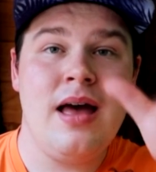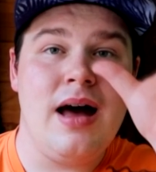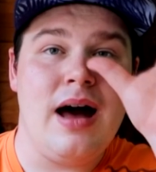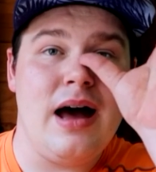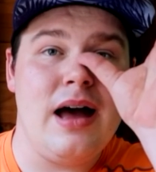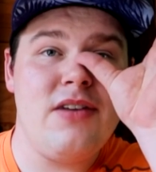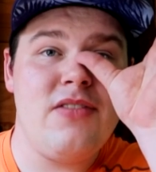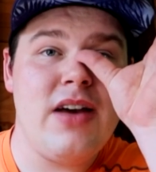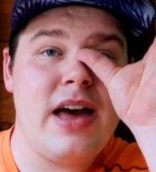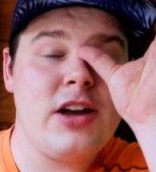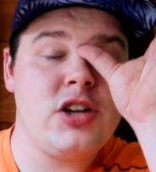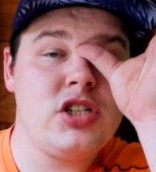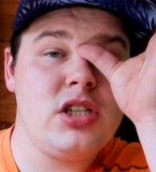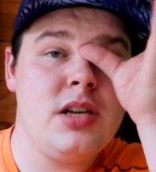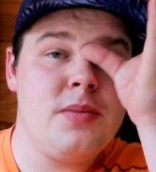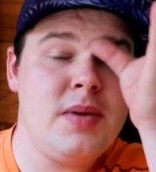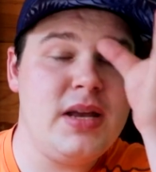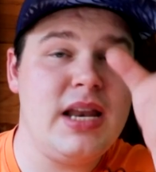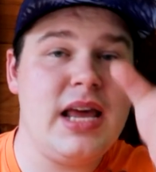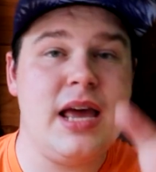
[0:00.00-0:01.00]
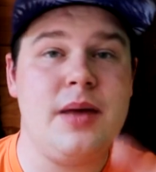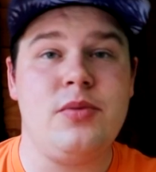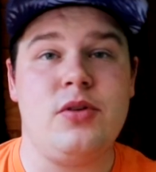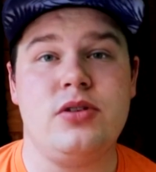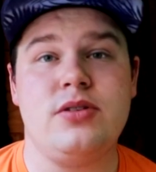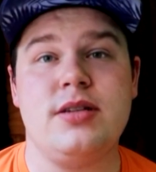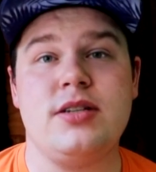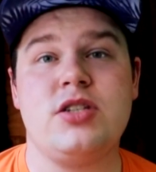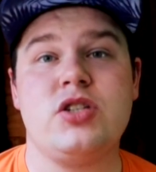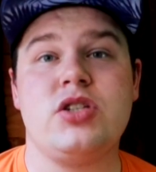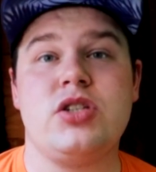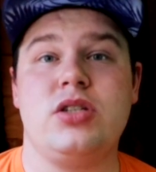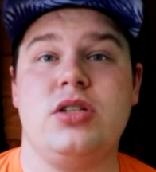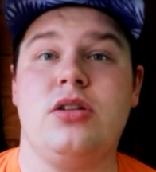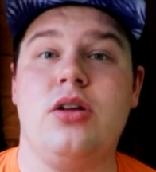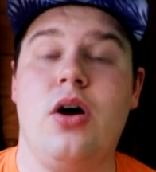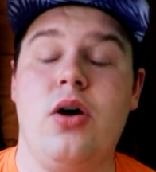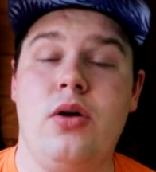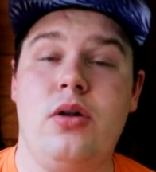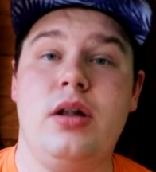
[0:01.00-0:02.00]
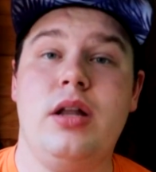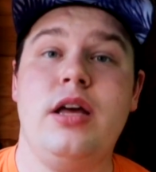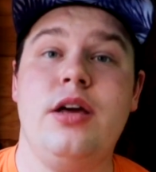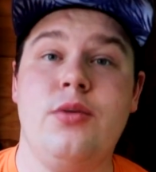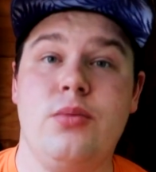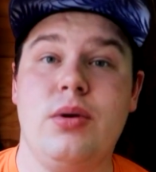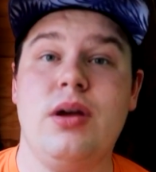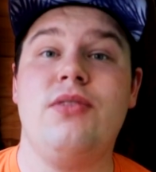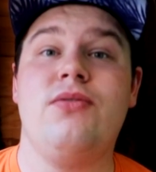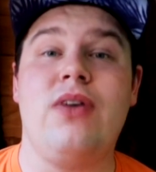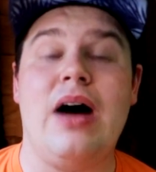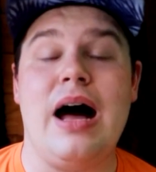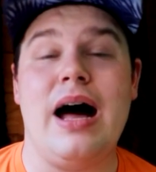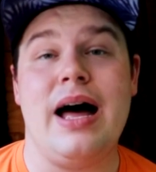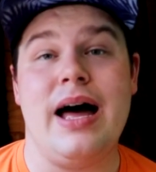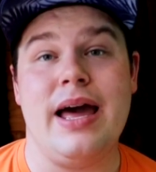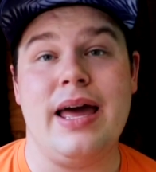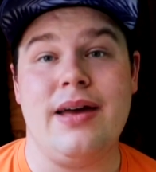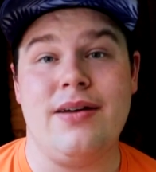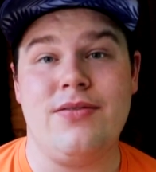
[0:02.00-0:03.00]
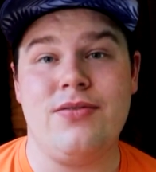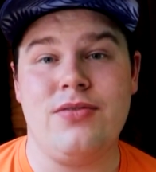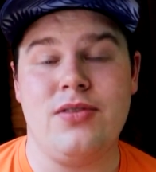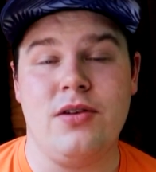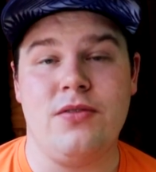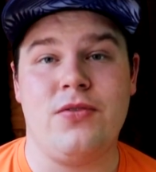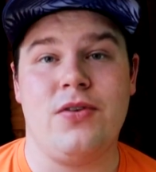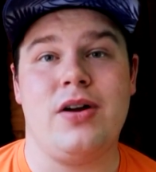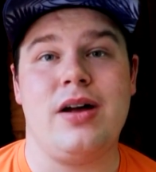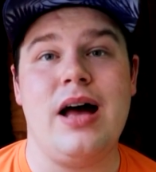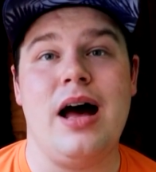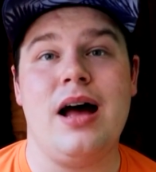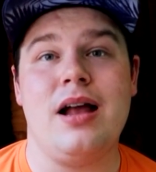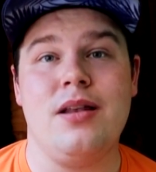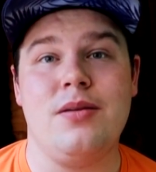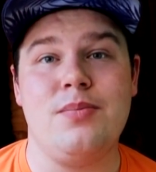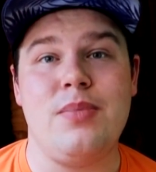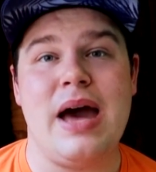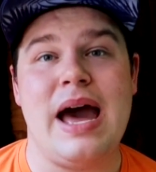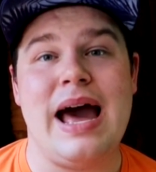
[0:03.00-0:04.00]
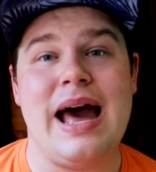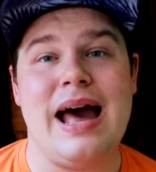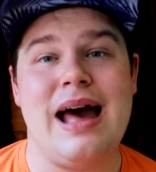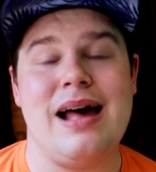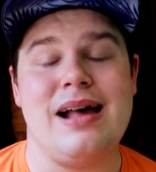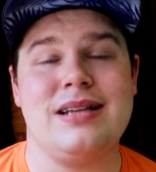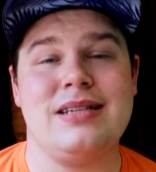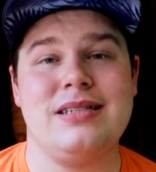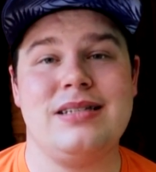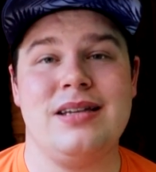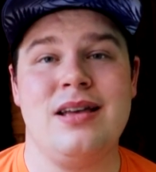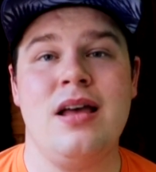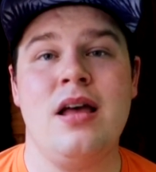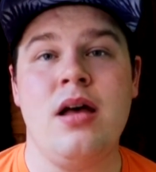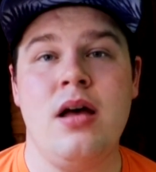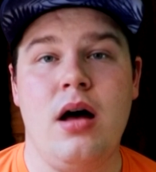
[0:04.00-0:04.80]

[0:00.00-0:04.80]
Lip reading: I've actually been able to slowly revive the forgotten past